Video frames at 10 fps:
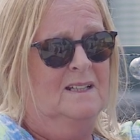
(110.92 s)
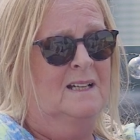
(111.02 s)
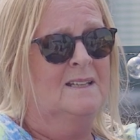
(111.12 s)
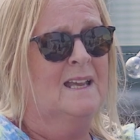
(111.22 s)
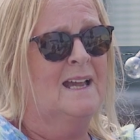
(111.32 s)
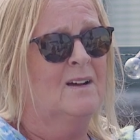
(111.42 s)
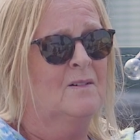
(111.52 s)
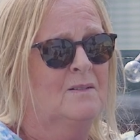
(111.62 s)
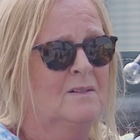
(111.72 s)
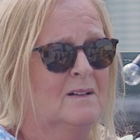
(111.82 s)
And
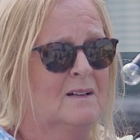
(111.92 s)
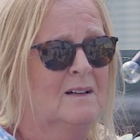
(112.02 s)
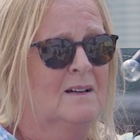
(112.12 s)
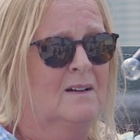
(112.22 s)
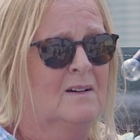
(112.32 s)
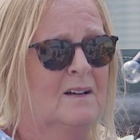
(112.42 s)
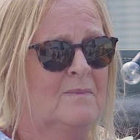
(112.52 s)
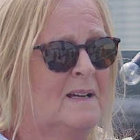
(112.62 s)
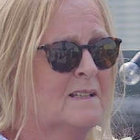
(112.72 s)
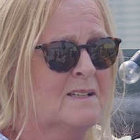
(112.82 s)
now
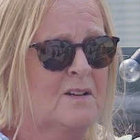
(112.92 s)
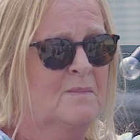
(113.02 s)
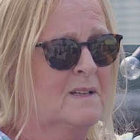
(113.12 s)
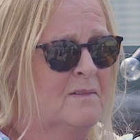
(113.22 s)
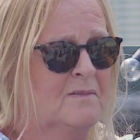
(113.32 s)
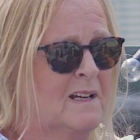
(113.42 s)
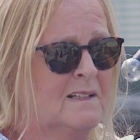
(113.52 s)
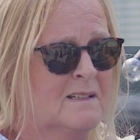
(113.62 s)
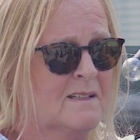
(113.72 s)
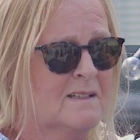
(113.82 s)
I've made so many
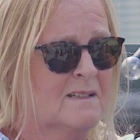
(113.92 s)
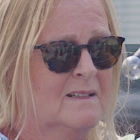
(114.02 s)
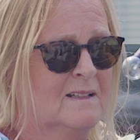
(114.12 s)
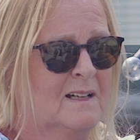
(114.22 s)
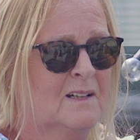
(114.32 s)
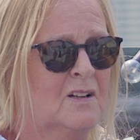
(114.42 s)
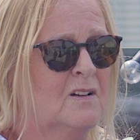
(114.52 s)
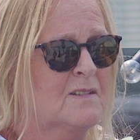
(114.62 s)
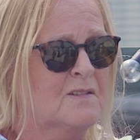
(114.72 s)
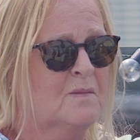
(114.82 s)
friends, and I
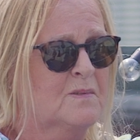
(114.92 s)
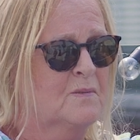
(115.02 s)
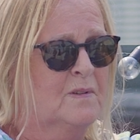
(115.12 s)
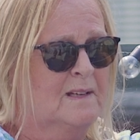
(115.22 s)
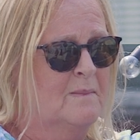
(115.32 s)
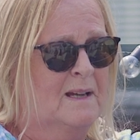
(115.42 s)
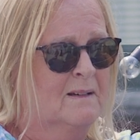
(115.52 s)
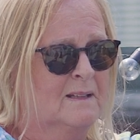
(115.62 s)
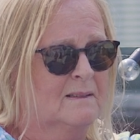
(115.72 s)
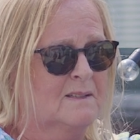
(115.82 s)
can't stop talking
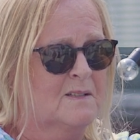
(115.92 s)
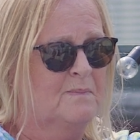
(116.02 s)
about it.